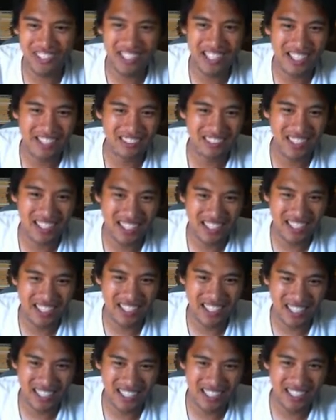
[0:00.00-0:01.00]
for him.
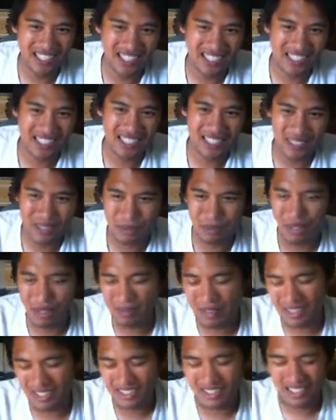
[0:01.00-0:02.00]
uh, I think he's
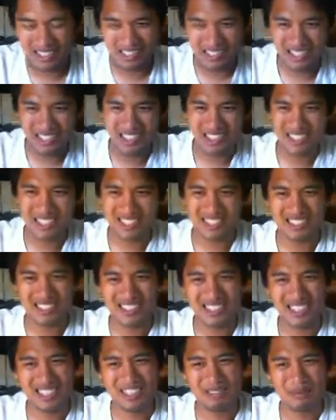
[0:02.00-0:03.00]
probably going to get cut because
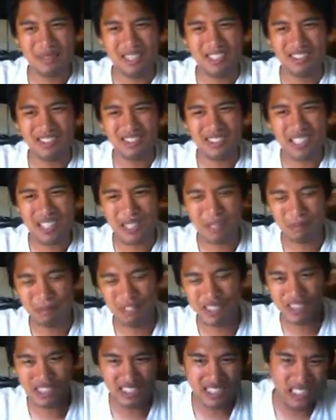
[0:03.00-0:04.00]
he lost to Michael
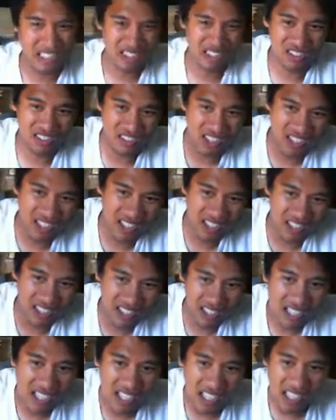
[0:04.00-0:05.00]
Kuiper in his last
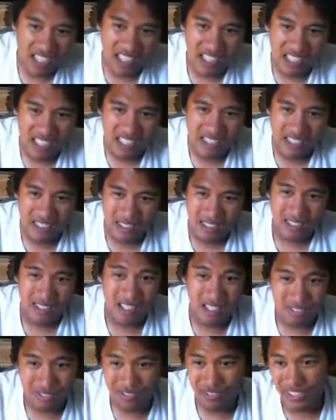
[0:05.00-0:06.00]
fight.
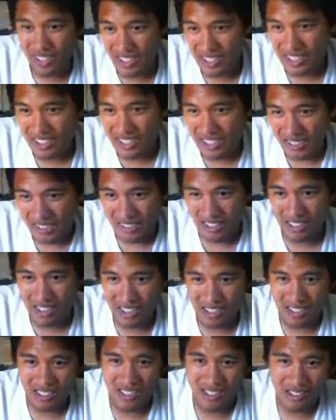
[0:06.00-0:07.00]
Got finished,
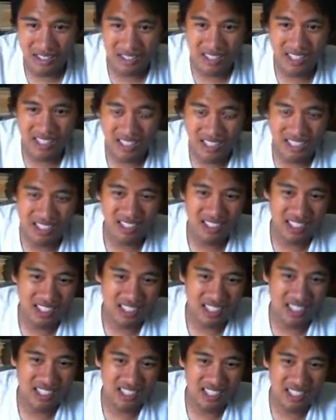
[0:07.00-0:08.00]
you know, and now he
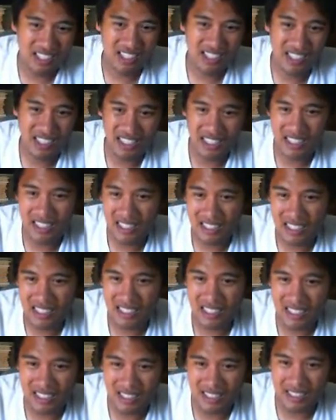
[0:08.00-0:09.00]
got
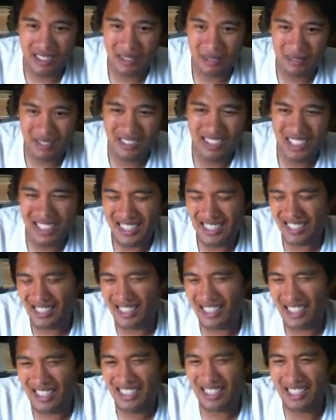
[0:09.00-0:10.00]
guillotined. Um, he takes a
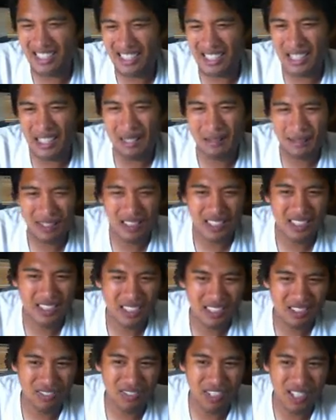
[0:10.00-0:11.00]
lot of damage
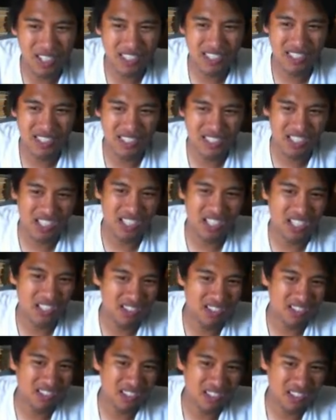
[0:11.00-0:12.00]
in his fights in
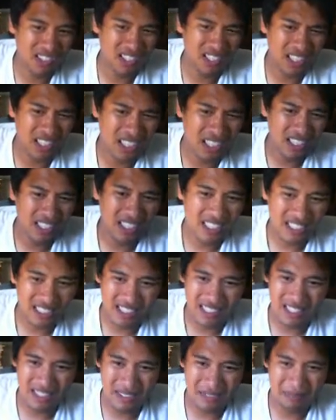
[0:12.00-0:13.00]
general.
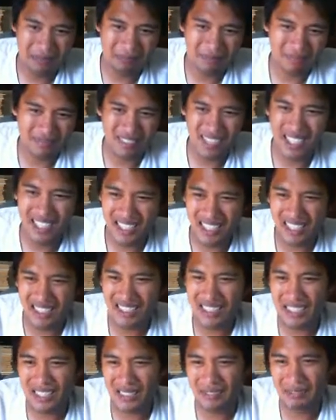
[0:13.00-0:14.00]
Um, I
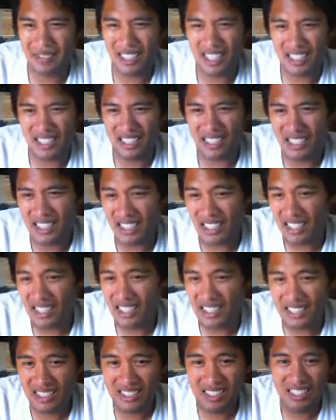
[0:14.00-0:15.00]
can see him get
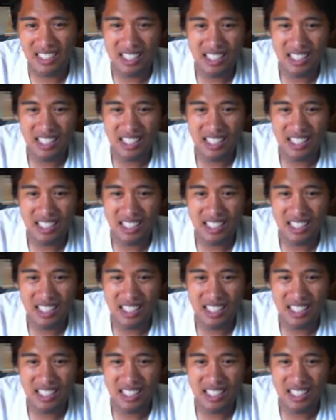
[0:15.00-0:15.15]
cut.